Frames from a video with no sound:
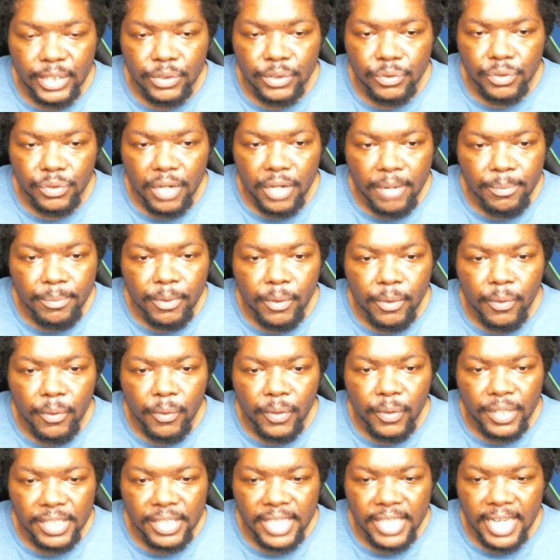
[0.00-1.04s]
trouble,
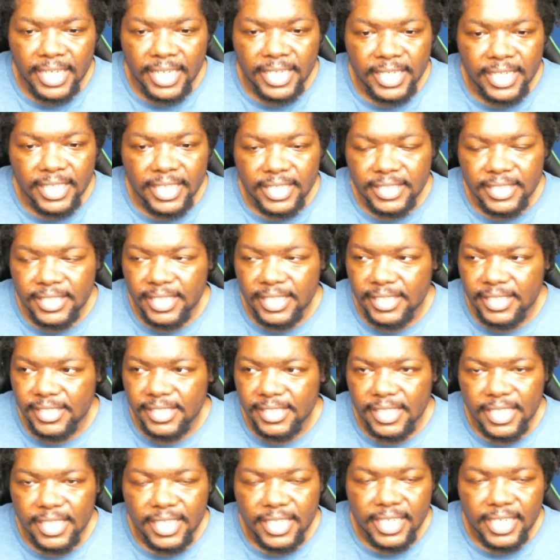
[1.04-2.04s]
or is like just